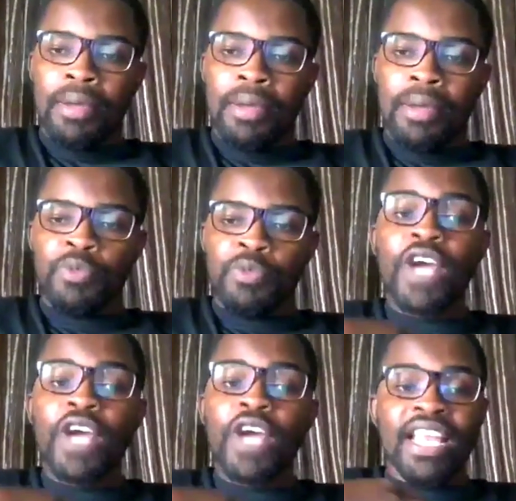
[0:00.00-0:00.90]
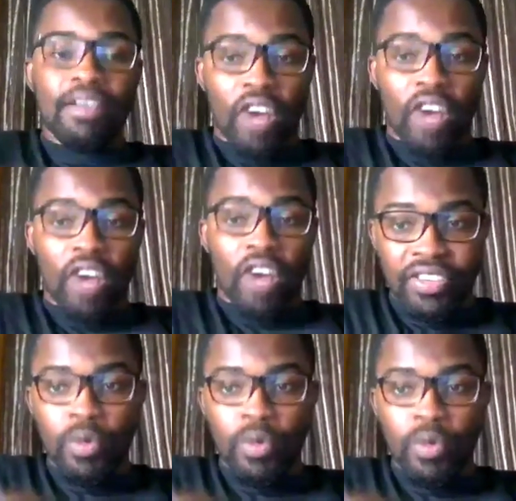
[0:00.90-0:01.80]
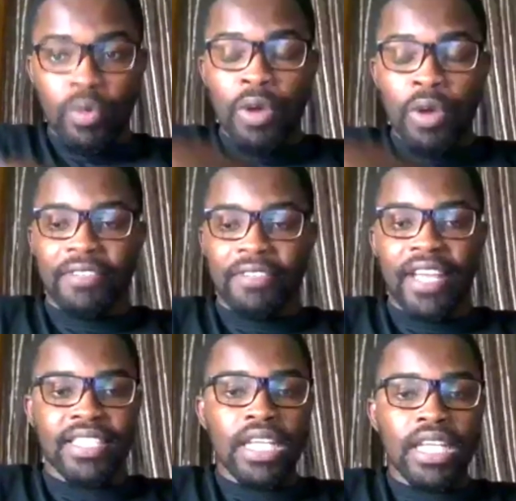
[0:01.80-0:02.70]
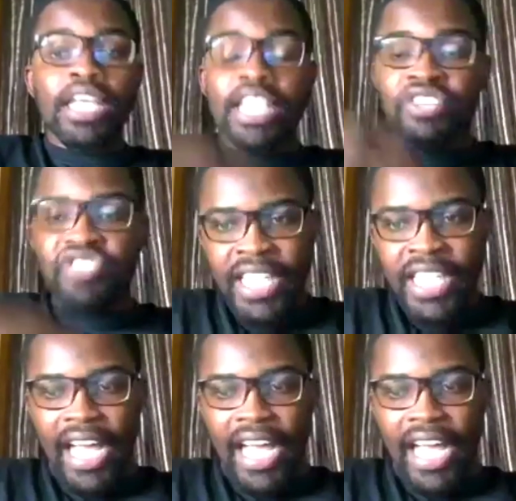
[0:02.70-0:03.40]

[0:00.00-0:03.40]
were in level 100. When we came out first, he trained us.